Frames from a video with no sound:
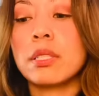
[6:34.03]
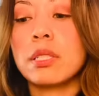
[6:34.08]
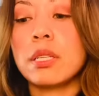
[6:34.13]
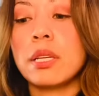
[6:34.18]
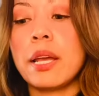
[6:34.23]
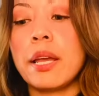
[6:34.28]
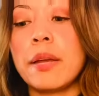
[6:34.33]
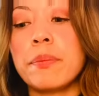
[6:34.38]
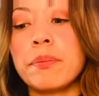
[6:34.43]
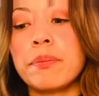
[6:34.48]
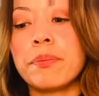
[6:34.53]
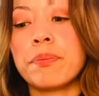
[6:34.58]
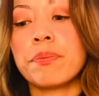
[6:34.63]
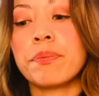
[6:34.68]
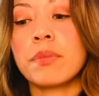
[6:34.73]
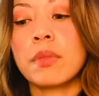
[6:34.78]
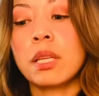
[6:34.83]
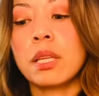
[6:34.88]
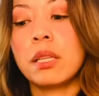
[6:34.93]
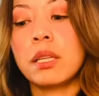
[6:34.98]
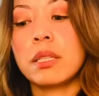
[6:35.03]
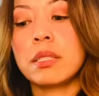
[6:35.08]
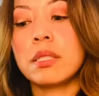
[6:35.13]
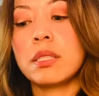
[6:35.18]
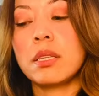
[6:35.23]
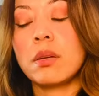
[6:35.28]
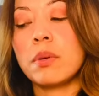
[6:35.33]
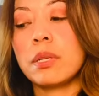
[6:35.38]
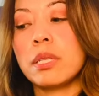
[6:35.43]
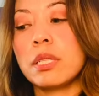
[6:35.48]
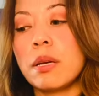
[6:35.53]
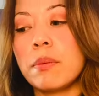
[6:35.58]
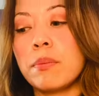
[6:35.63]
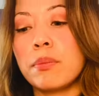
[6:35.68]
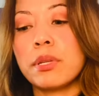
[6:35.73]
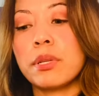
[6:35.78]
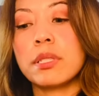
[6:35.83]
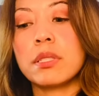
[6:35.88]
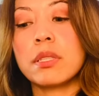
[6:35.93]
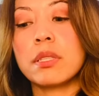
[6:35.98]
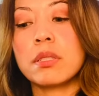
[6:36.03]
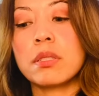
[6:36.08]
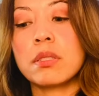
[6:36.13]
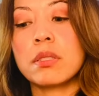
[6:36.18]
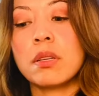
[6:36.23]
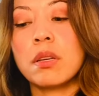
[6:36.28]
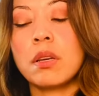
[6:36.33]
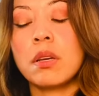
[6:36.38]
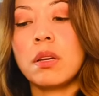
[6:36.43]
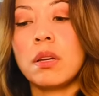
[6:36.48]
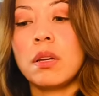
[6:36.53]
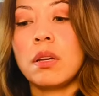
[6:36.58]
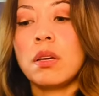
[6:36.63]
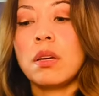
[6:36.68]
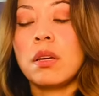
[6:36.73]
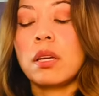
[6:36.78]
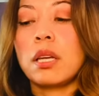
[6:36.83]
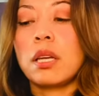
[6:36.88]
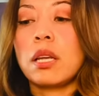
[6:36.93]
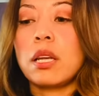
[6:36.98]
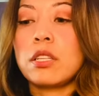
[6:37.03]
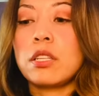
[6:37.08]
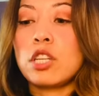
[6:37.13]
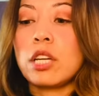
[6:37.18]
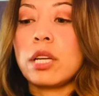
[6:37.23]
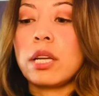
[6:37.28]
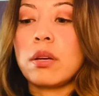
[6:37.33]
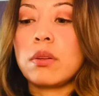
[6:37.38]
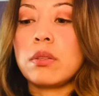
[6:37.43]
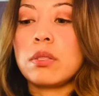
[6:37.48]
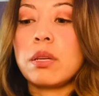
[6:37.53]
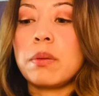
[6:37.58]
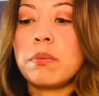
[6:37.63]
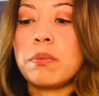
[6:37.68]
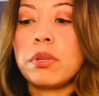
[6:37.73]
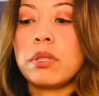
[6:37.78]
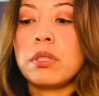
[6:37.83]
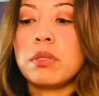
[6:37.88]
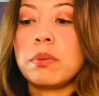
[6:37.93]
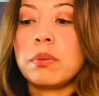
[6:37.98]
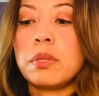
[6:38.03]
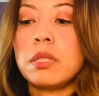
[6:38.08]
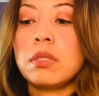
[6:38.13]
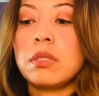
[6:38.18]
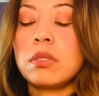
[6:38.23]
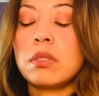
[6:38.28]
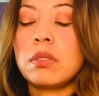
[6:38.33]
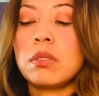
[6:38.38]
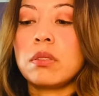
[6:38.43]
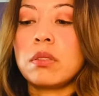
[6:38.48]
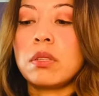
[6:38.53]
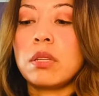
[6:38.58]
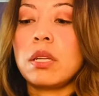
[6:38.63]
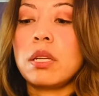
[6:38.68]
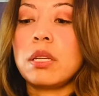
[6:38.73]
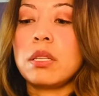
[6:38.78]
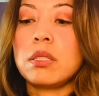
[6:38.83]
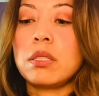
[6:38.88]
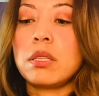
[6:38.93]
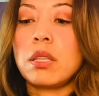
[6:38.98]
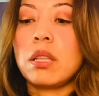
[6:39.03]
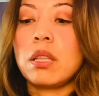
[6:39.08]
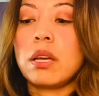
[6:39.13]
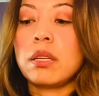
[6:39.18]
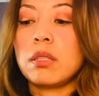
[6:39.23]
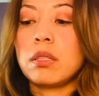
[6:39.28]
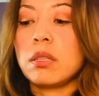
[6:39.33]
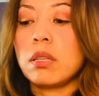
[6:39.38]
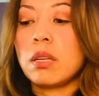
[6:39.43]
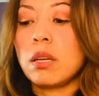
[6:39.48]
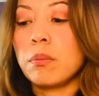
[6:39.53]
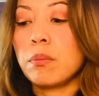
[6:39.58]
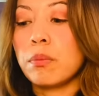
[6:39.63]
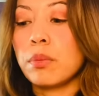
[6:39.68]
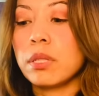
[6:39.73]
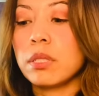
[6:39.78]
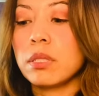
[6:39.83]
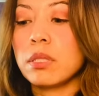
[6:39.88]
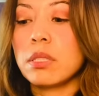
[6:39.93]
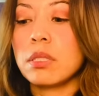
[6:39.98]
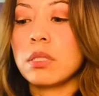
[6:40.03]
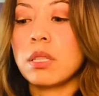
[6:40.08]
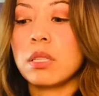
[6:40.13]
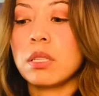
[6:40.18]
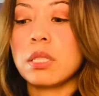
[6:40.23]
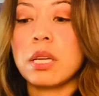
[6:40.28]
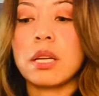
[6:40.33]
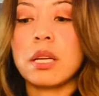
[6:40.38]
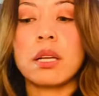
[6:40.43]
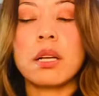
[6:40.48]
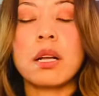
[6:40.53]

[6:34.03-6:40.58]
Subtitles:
today. Let's see what Temperance is. Can I check out Temperance, please? Can I see that? Temperance is the Ten of